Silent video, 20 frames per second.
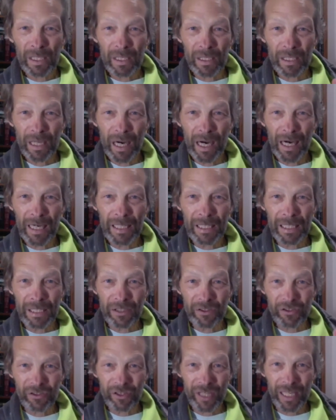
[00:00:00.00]
God
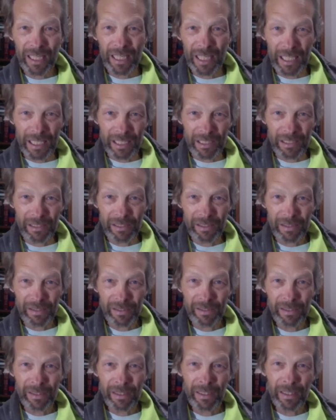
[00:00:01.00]
is saying,
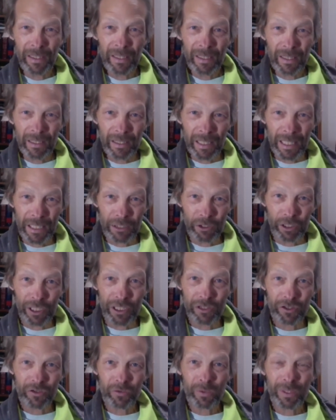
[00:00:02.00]
like
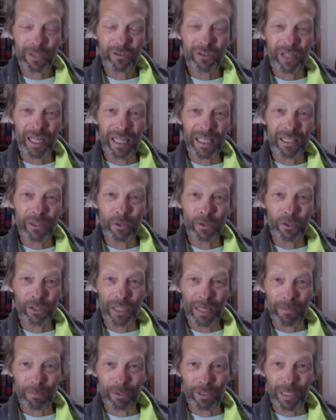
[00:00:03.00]
Jesus would say in Luke
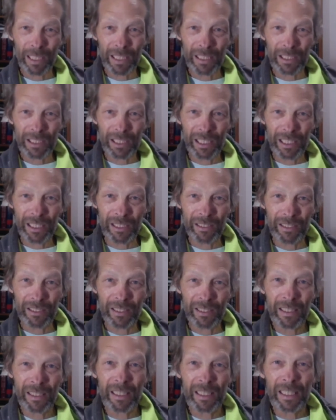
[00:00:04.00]
chapter 19,
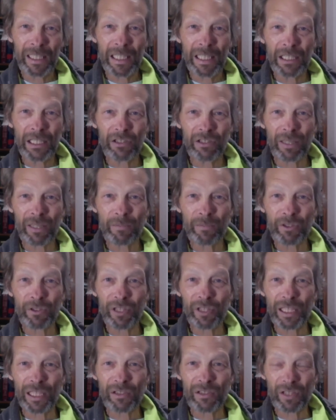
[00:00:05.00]
He's come to
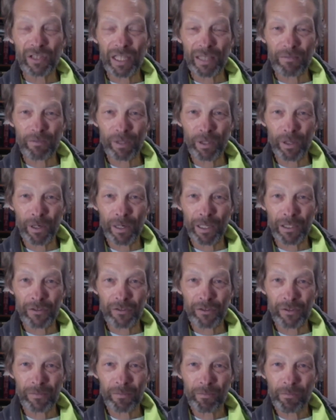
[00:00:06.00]
seek and save the
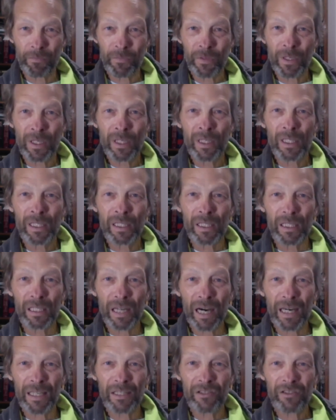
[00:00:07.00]
lost.
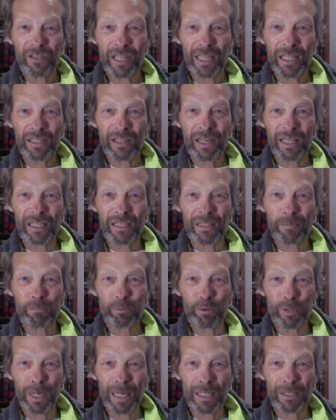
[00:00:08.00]
God is saying, like the
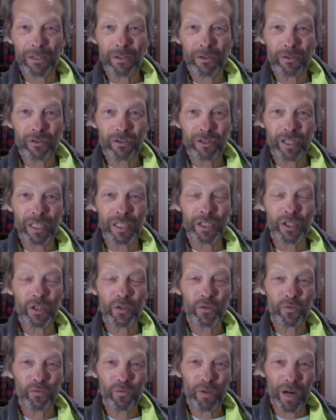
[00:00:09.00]
prodigal son's
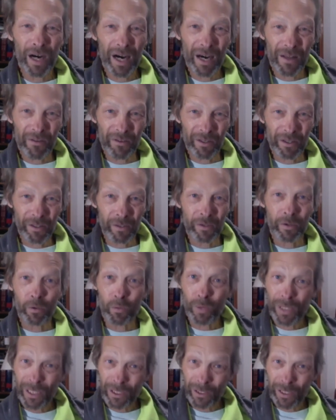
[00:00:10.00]
father, the
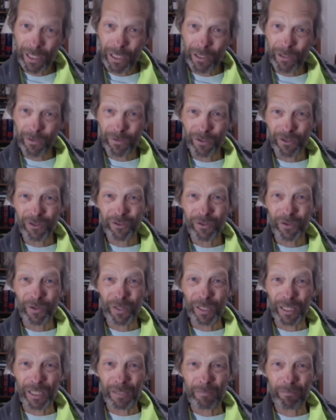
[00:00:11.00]
real hero of the
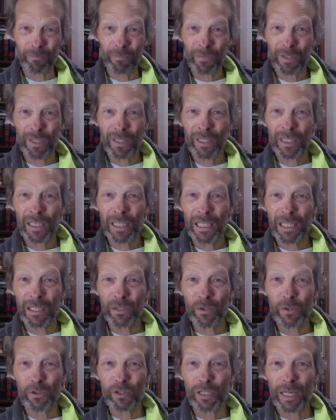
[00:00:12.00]
story, in
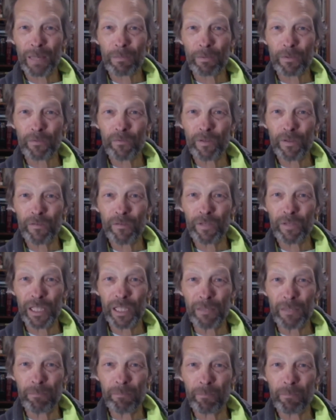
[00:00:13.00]
Luke chapter
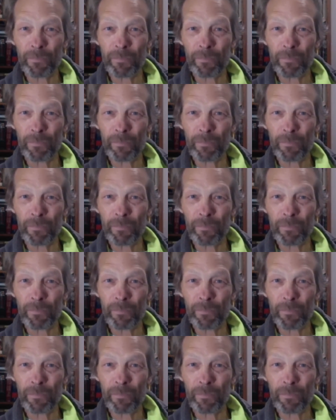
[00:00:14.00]
15,